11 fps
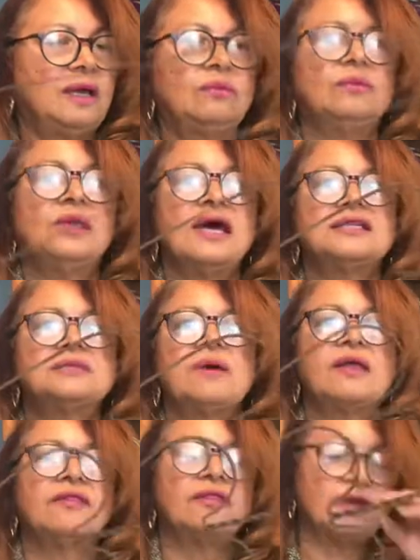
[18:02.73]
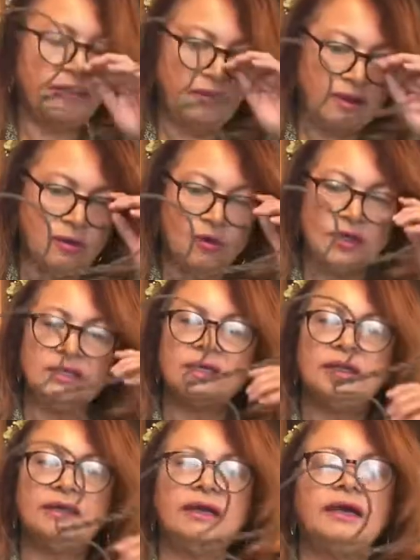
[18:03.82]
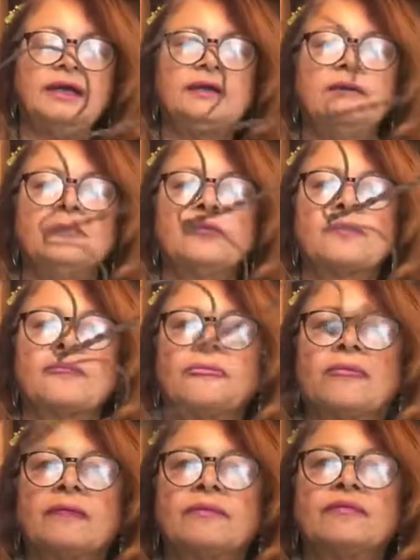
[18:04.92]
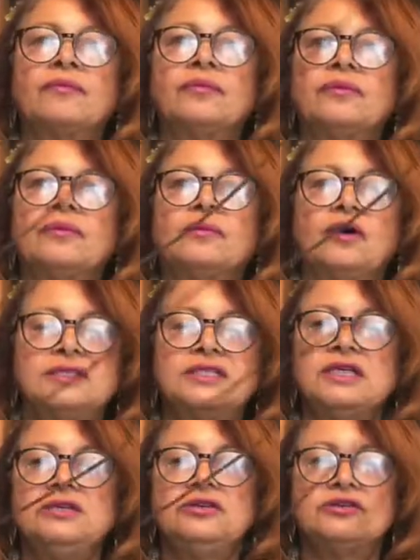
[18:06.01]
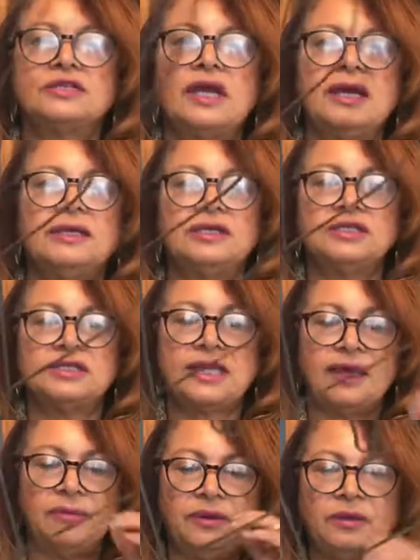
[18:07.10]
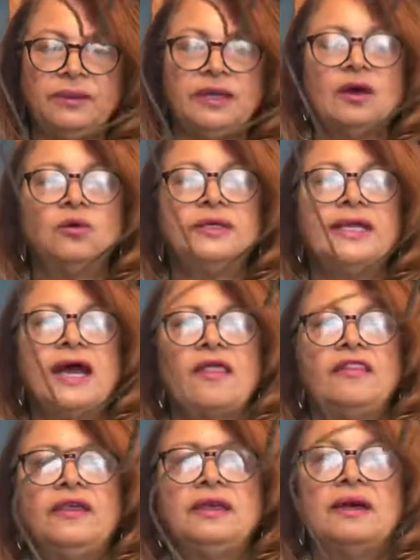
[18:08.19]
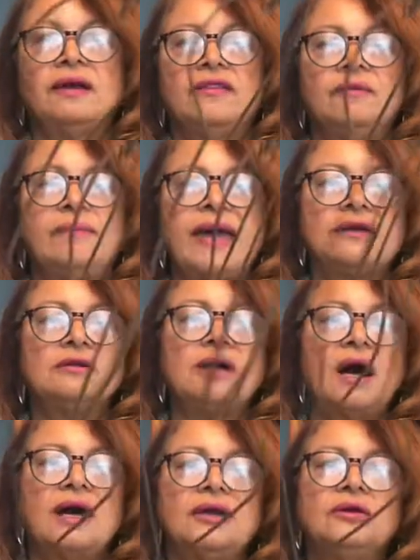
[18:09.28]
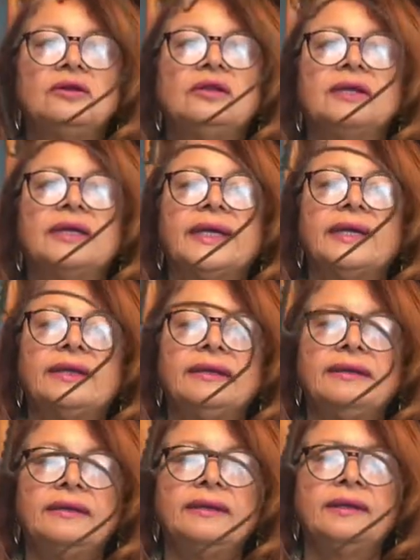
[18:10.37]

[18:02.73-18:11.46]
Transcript: last month I think it was, and on Senior's Day, and I just happened to be going down the metal aisle, and